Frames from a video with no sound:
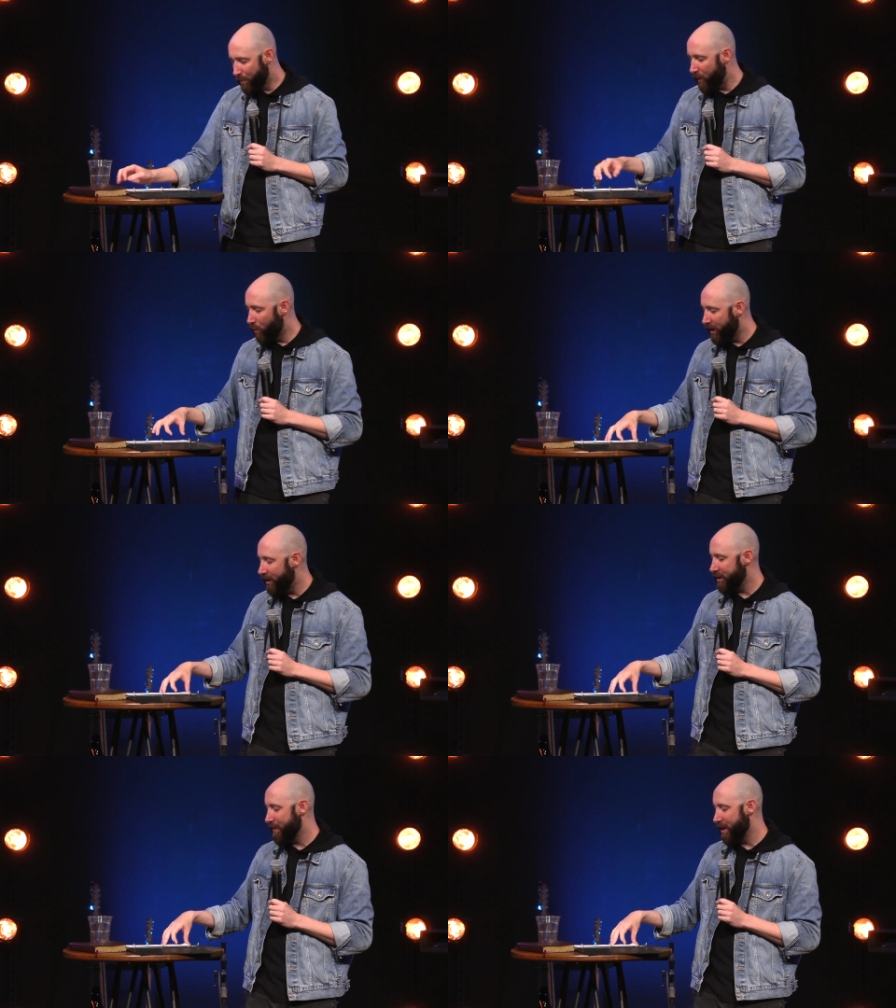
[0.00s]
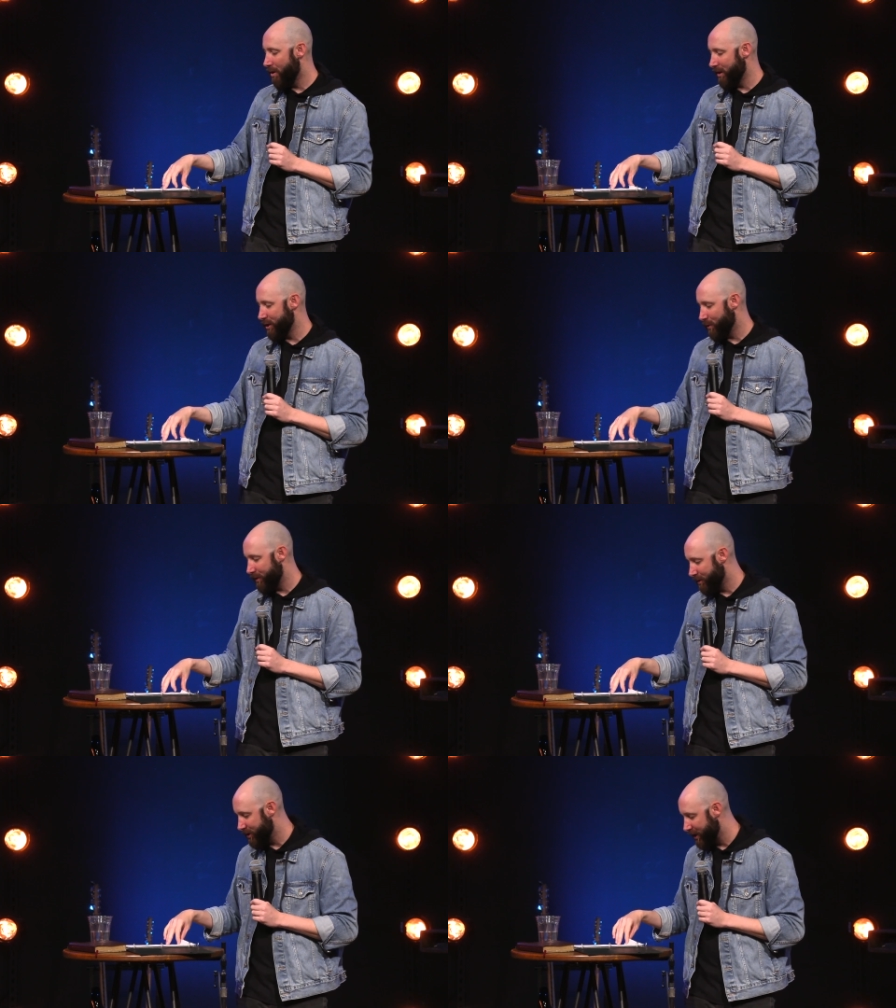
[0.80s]
be willing to be honest with
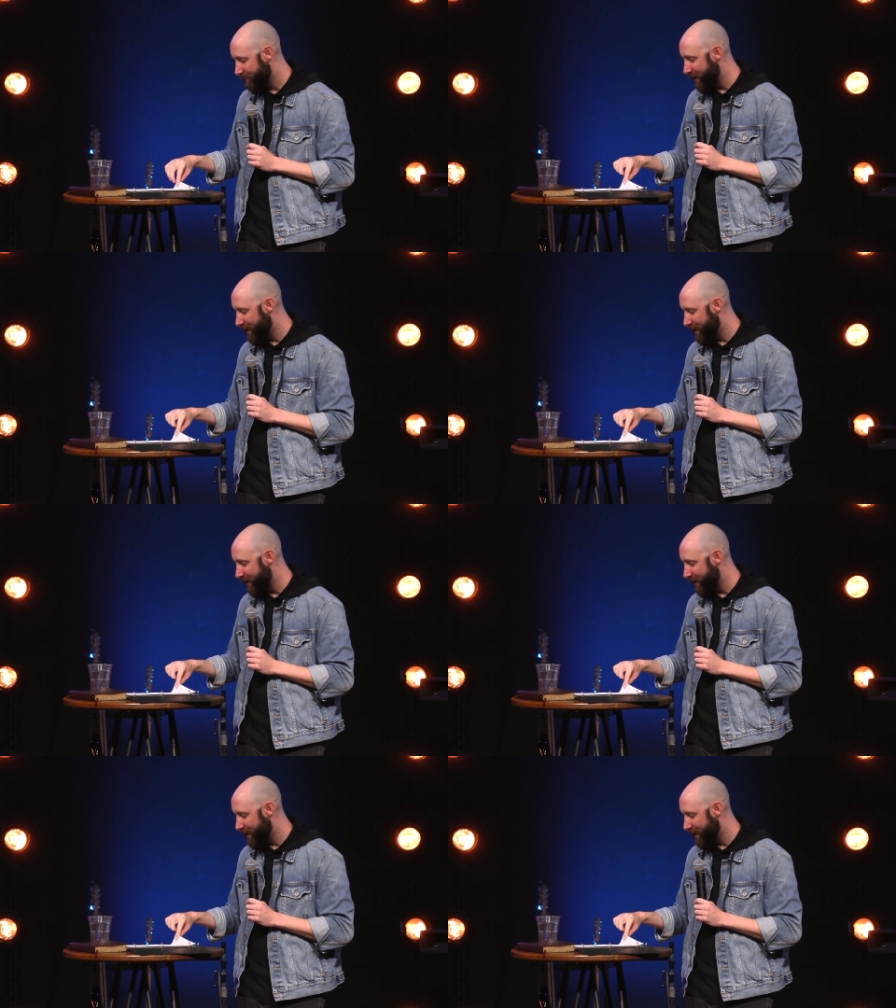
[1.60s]
yourself,